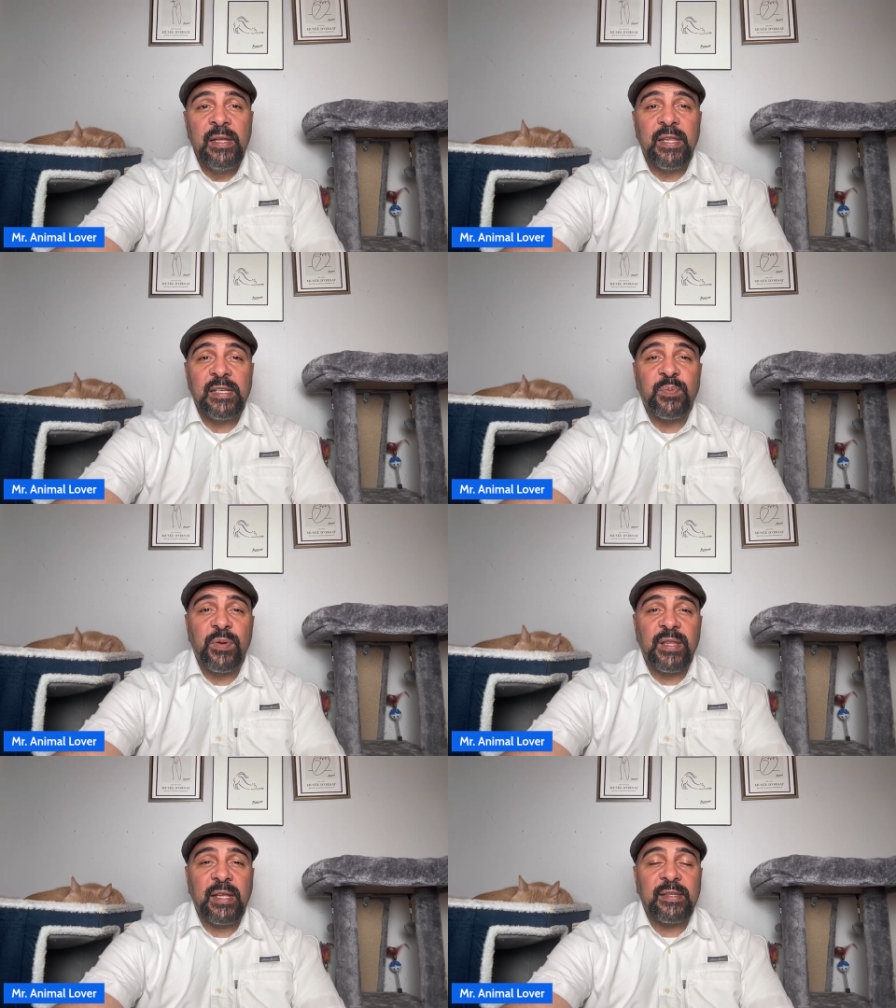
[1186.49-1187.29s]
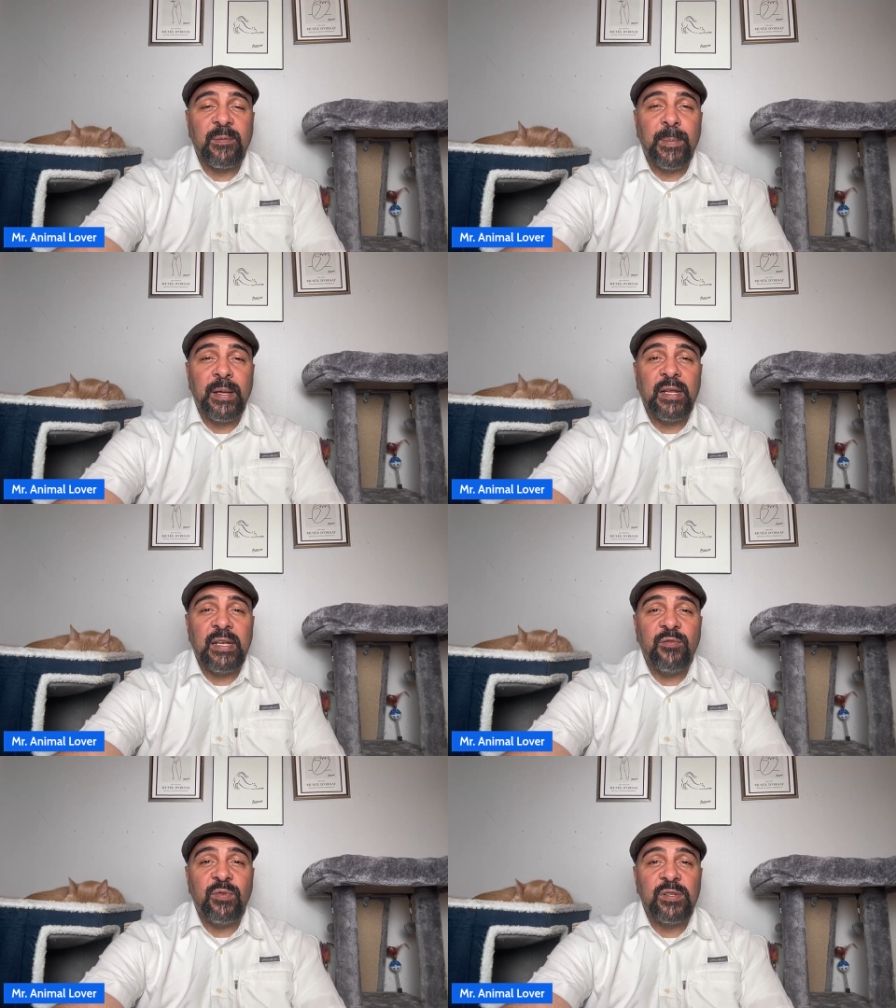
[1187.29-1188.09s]
This
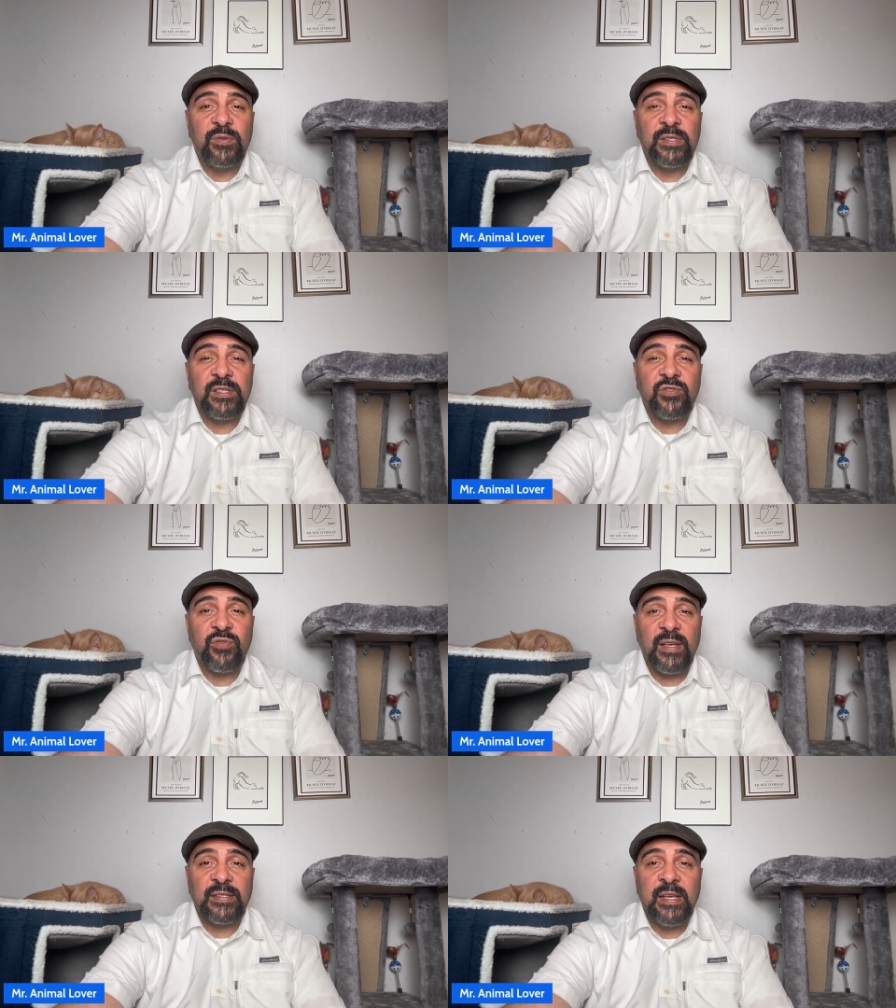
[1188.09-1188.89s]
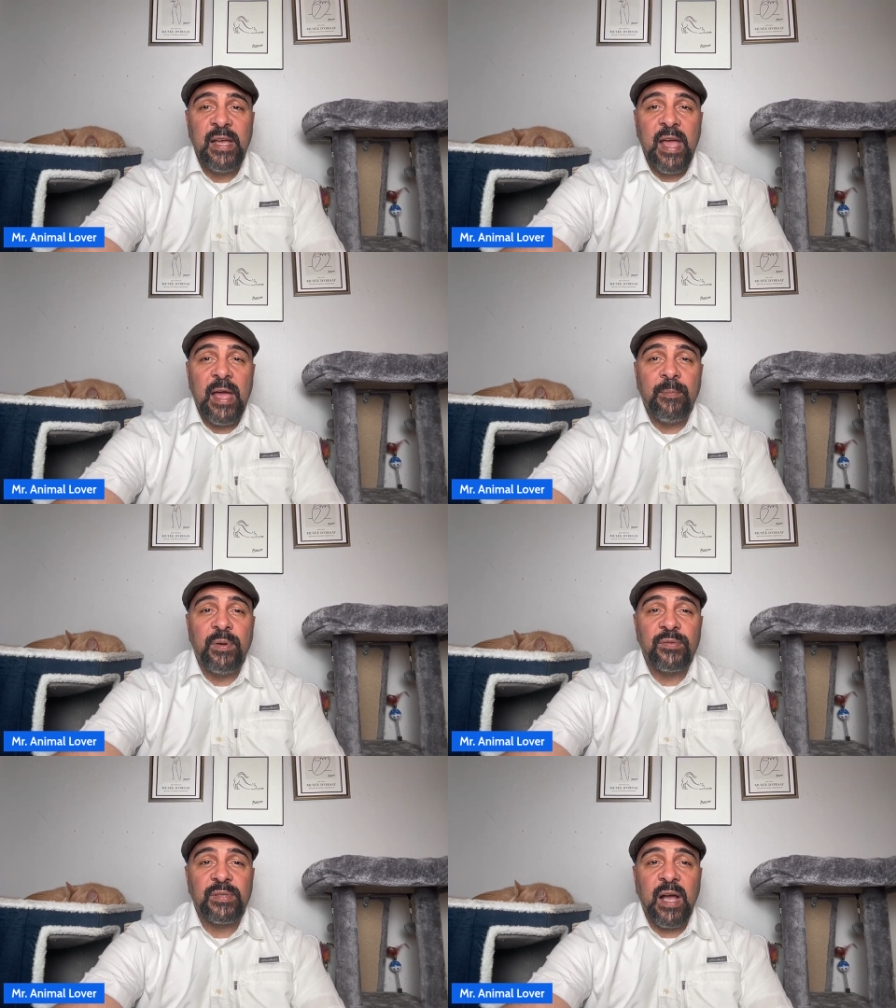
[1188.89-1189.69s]
predictability reduces stress and
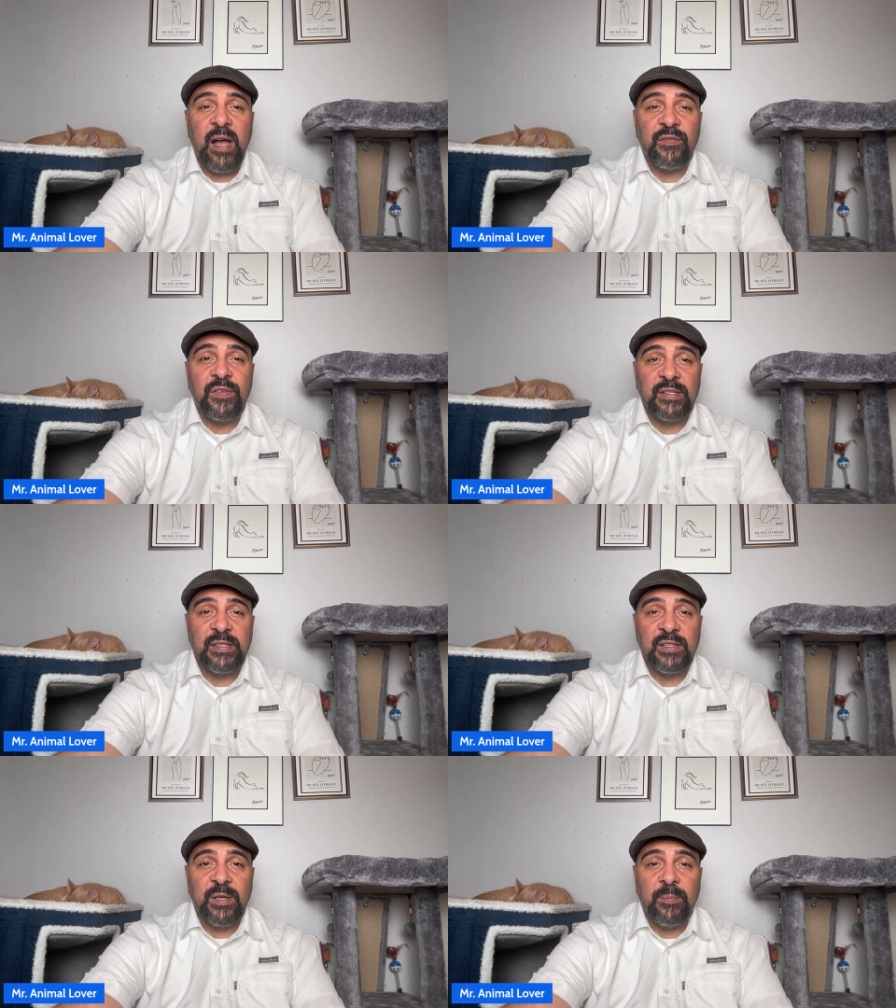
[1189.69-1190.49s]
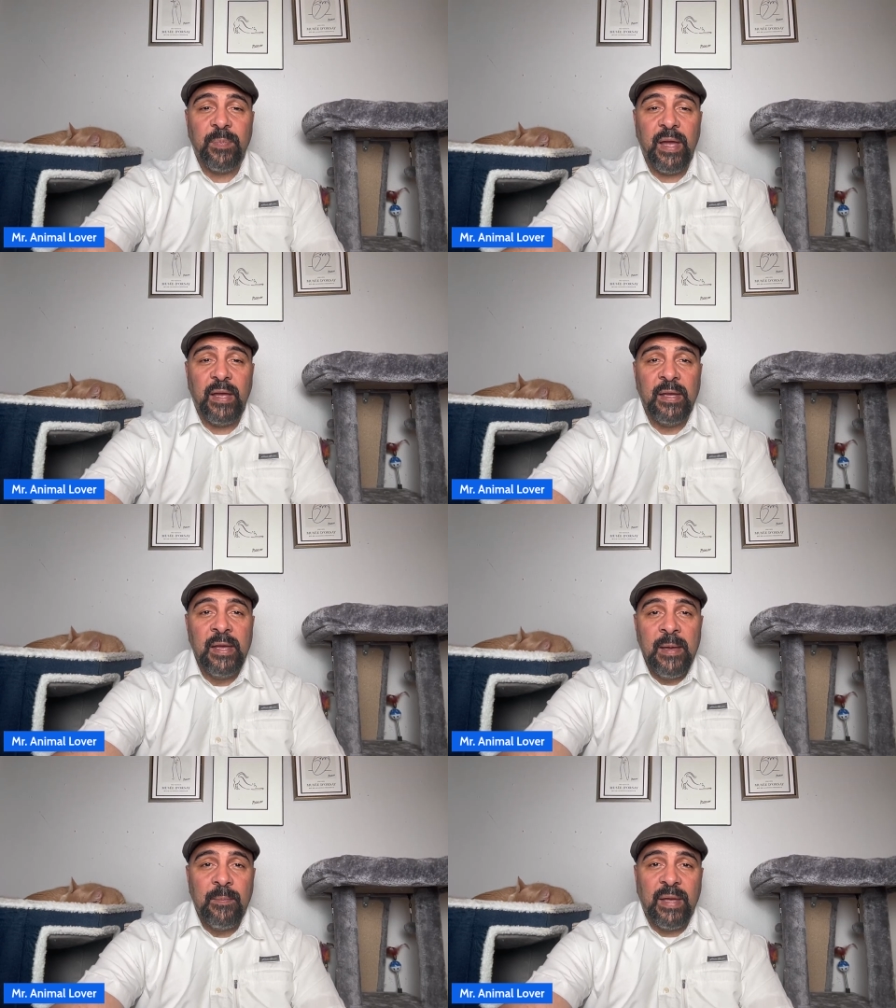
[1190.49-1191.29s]
builds confidence in your pet,
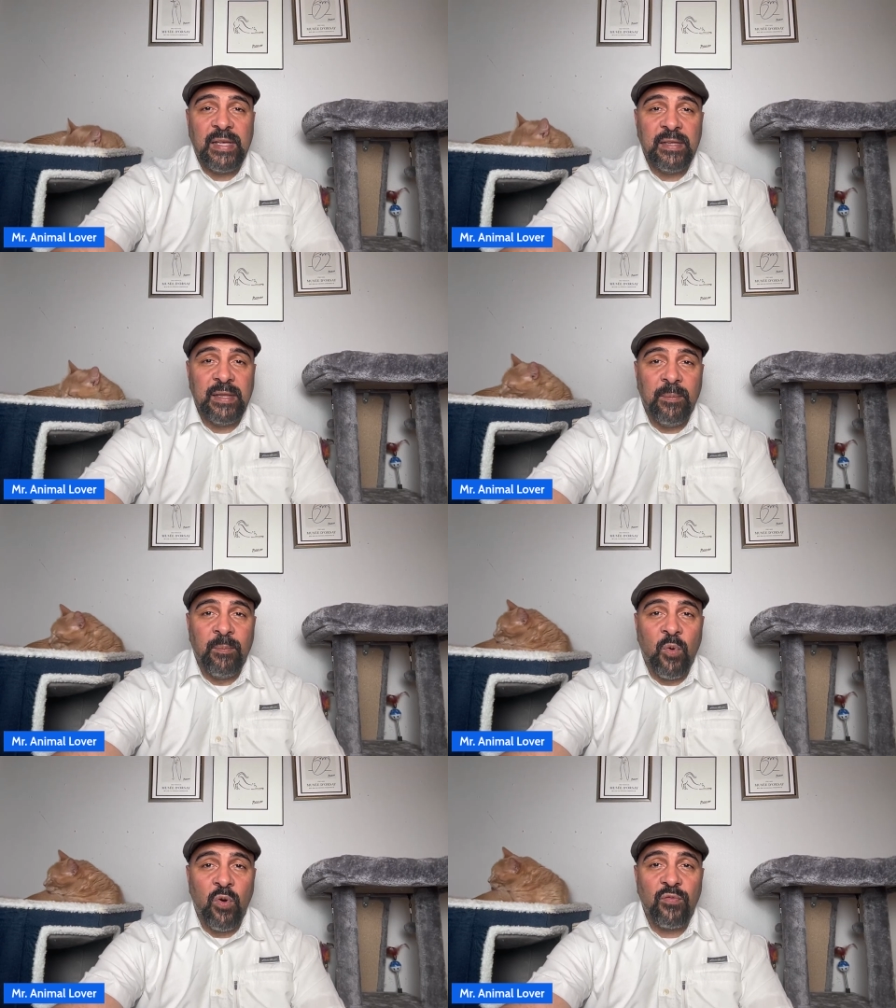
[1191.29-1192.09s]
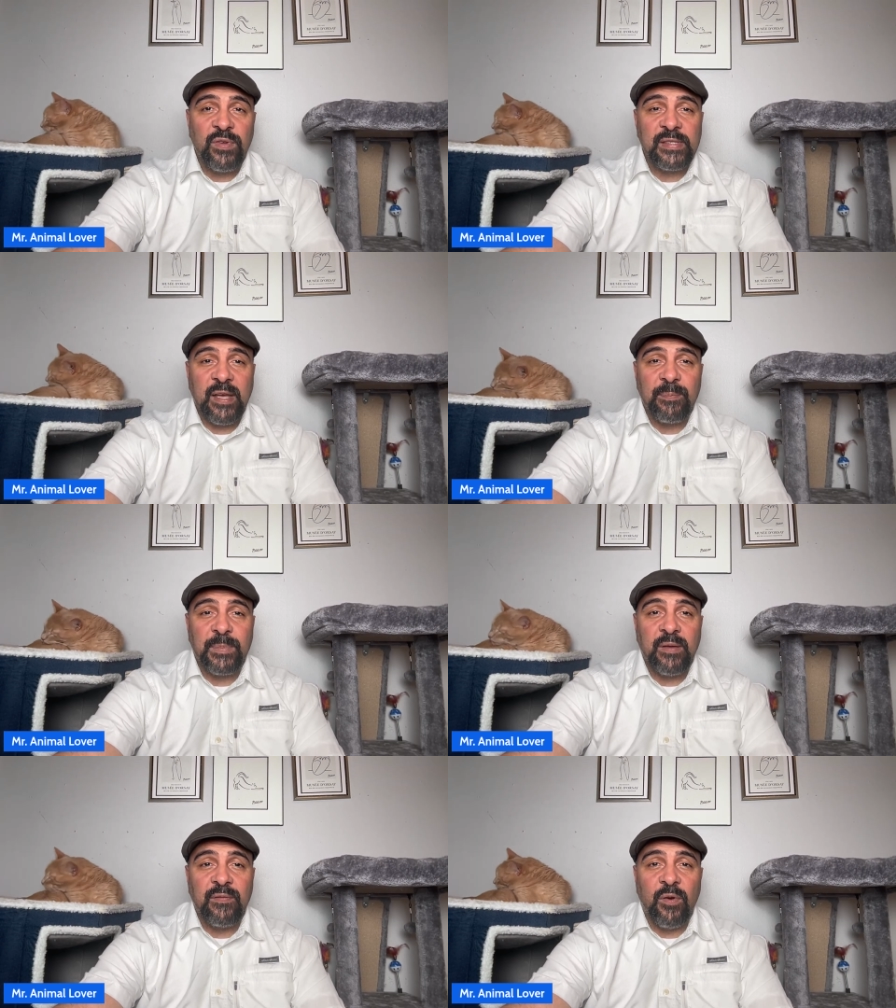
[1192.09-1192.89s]
making them more
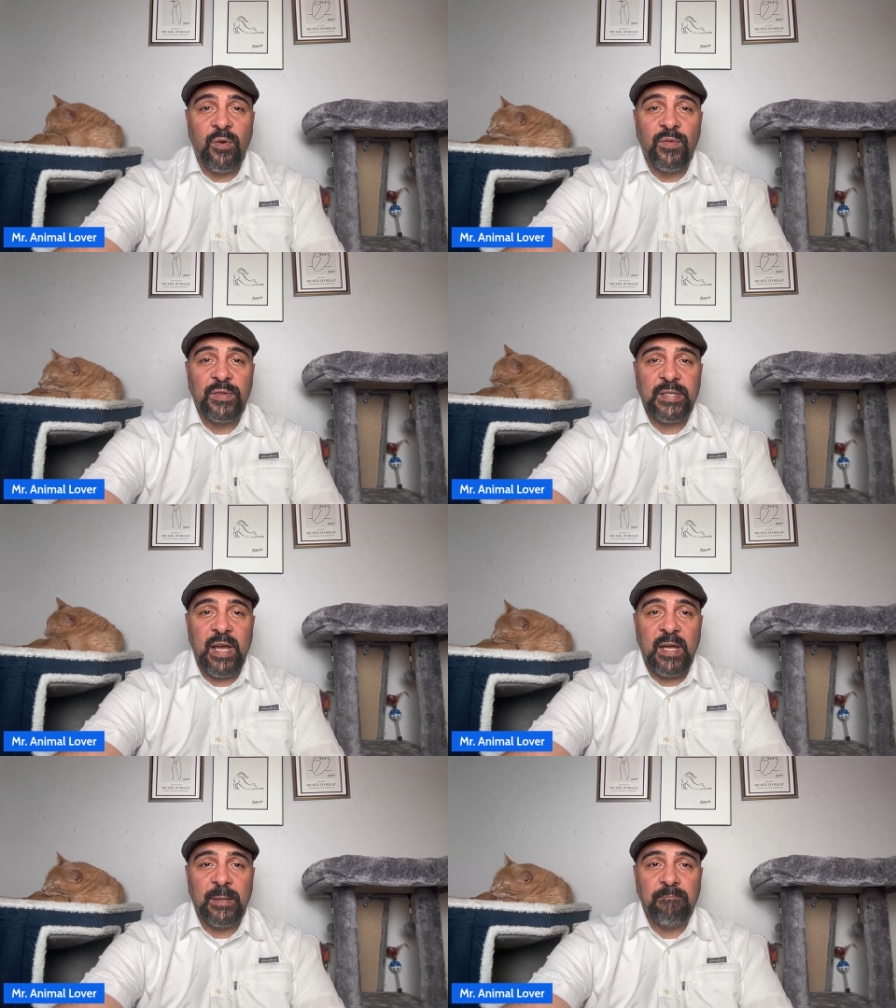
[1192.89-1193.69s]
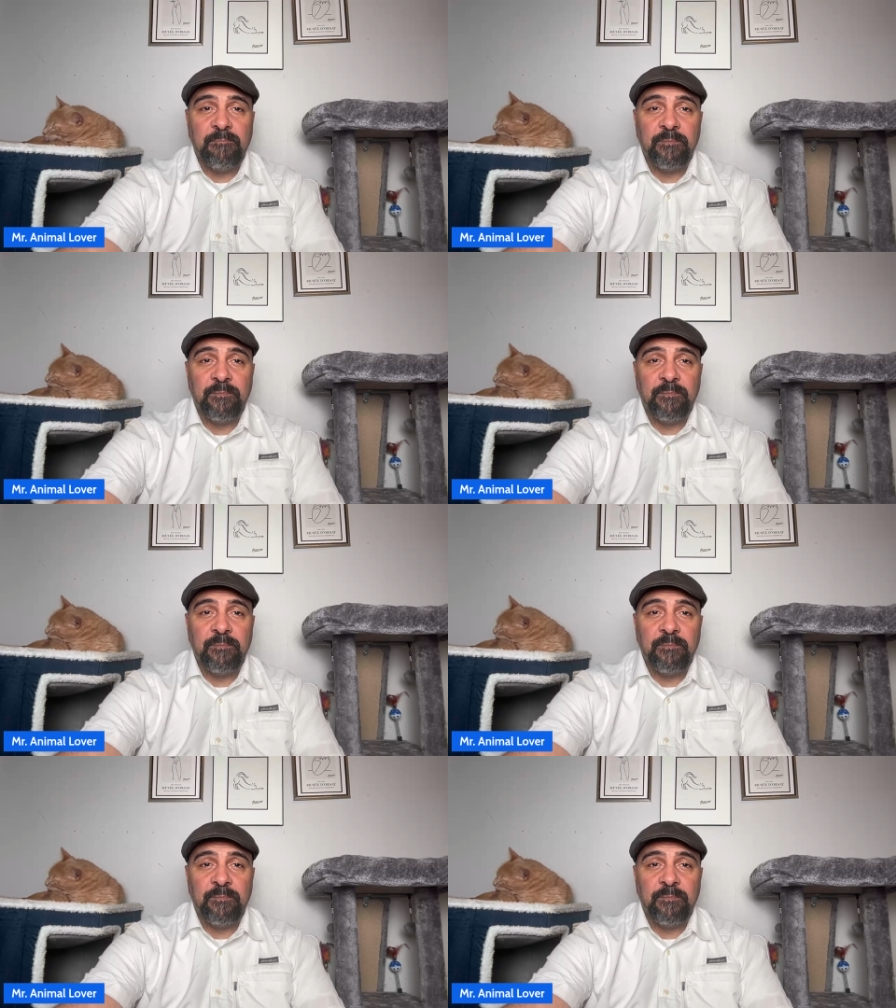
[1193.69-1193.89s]
receptive over time.